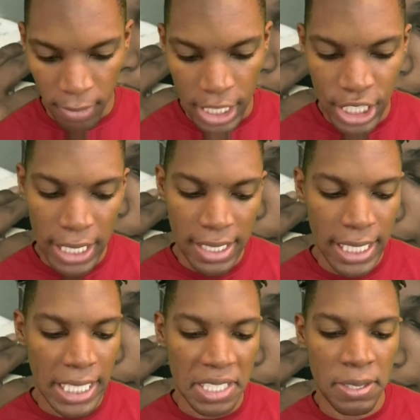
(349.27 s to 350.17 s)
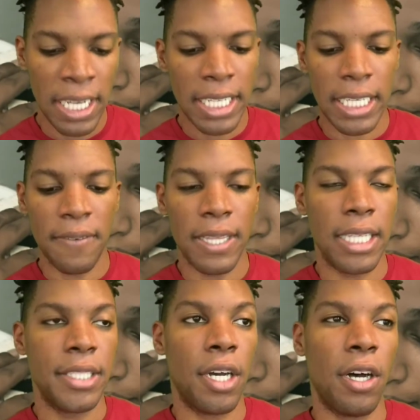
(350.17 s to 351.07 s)
Joseline gets given
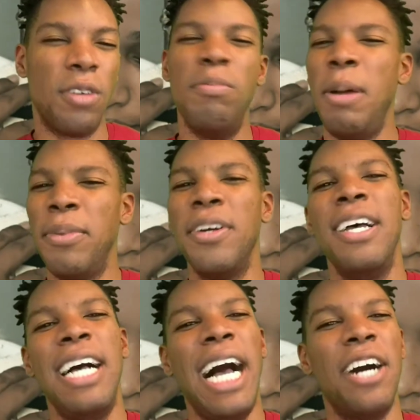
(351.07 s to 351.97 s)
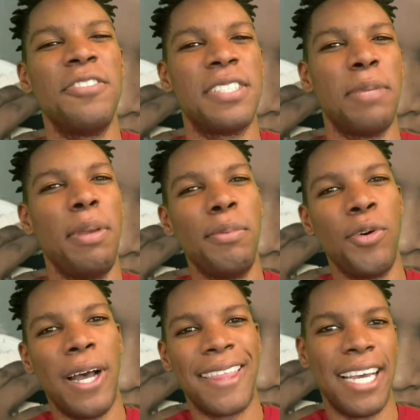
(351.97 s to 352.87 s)
the doll. Remember how some people
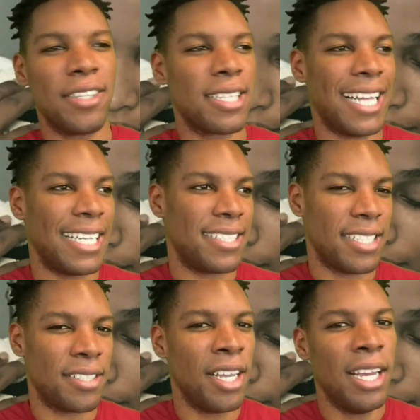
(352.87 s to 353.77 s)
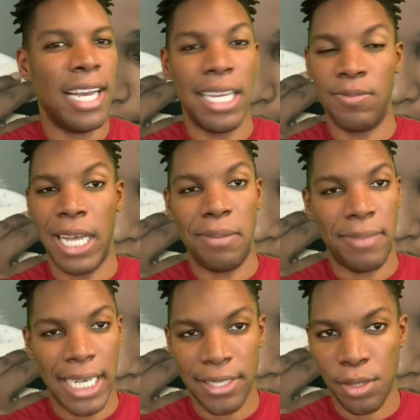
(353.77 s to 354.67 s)
who have health classes, not
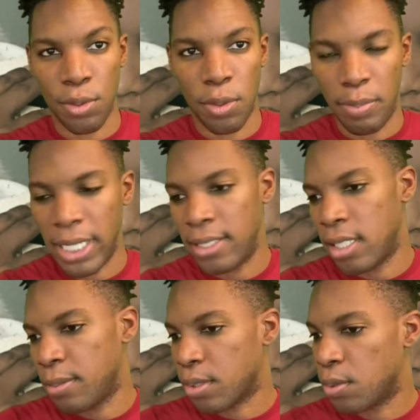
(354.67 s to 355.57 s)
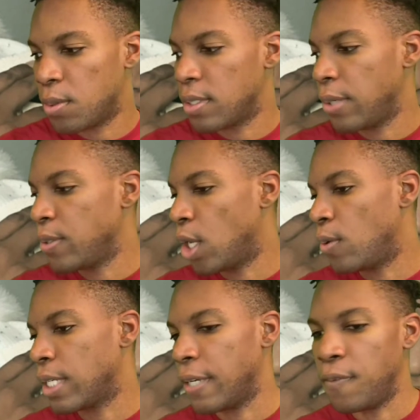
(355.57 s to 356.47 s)
my school, but in some schools, they would go
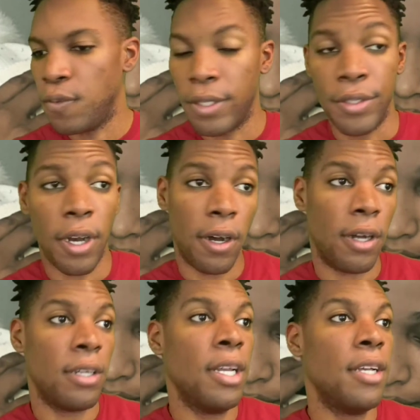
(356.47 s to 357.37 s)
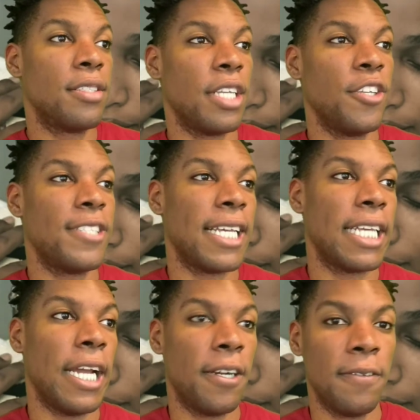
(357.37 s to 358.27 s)
and give you the doll so you take
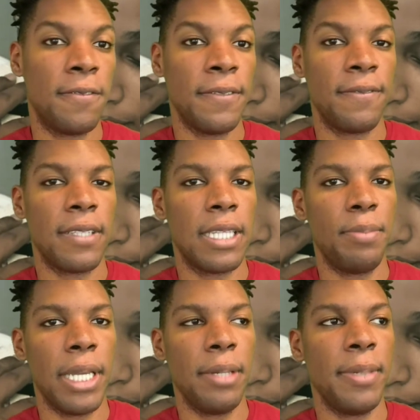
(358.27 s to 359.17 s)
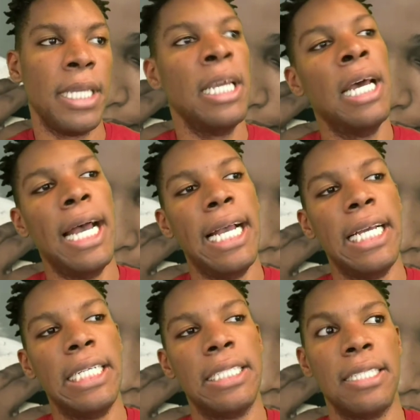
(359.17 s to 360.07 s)
care of the baby.
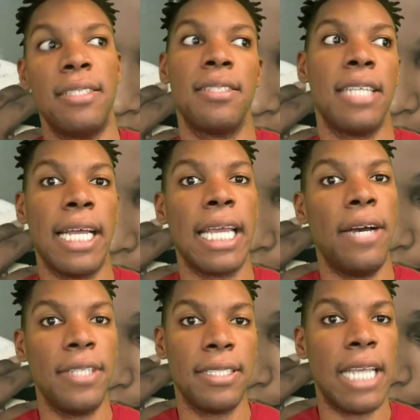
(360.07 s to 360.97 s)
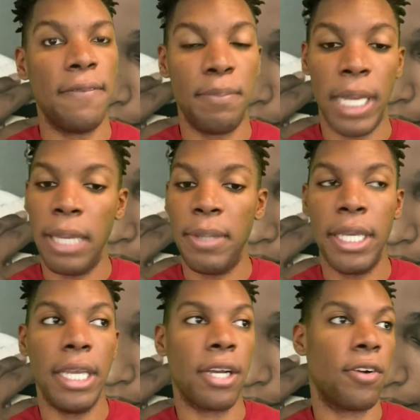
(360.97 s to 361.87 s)
And this is like how it is to have a
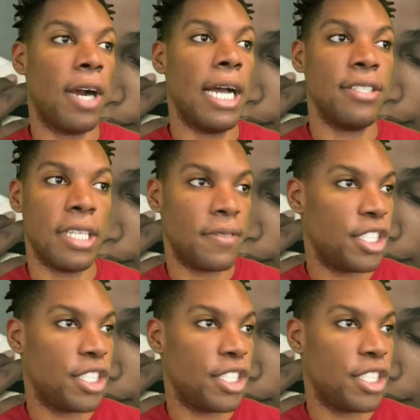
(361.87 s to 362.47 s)
baby. It cries, you have to